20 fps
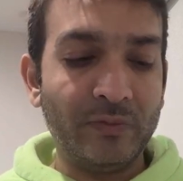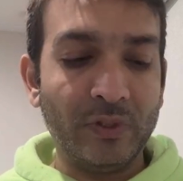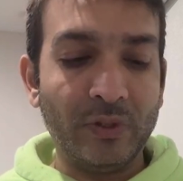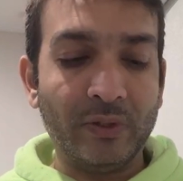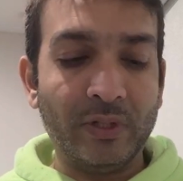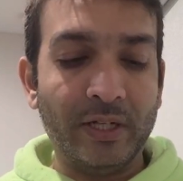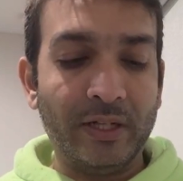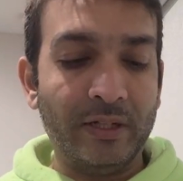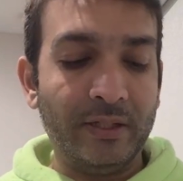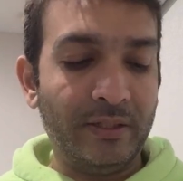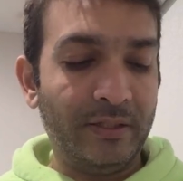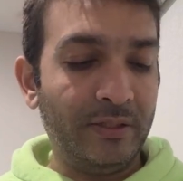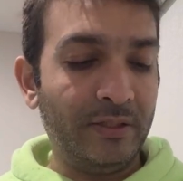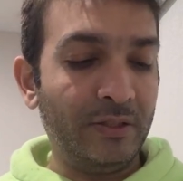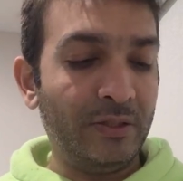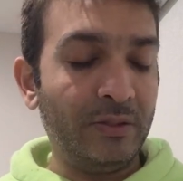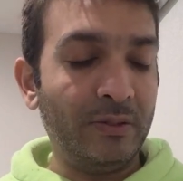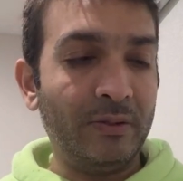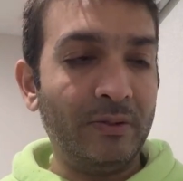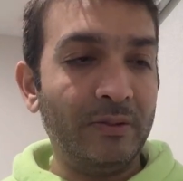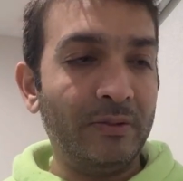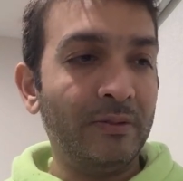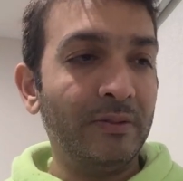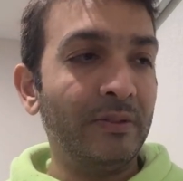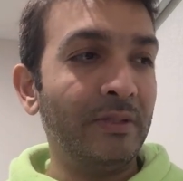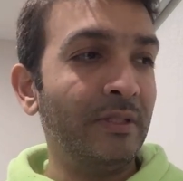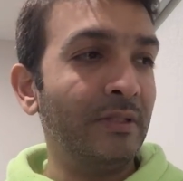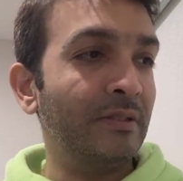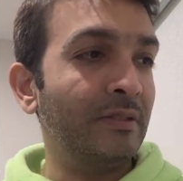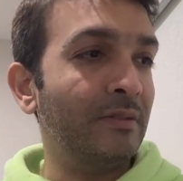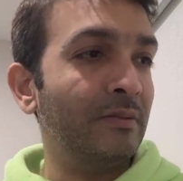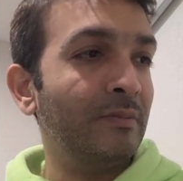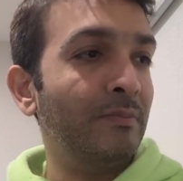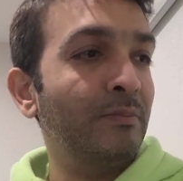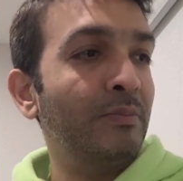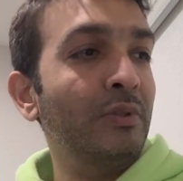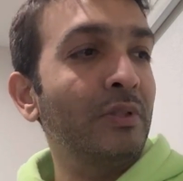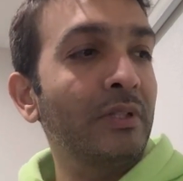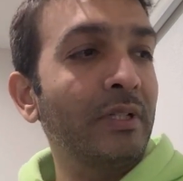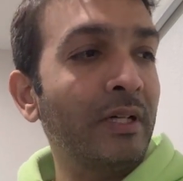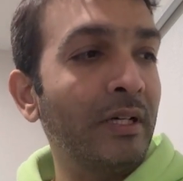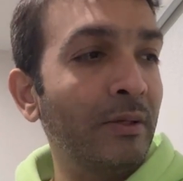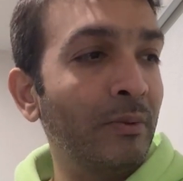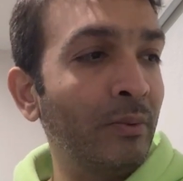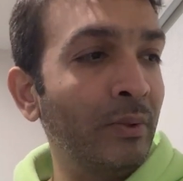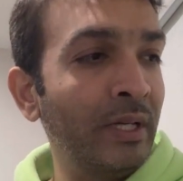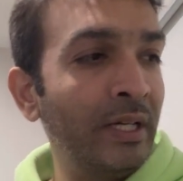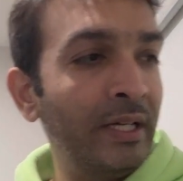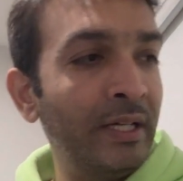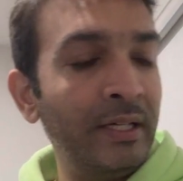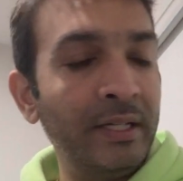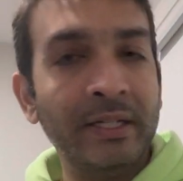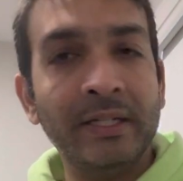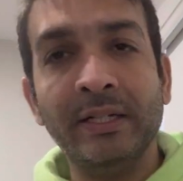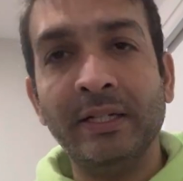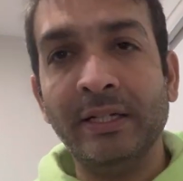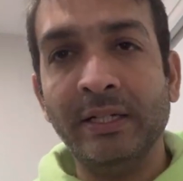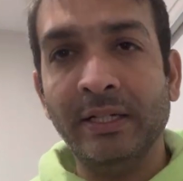Okay, so let's put that away.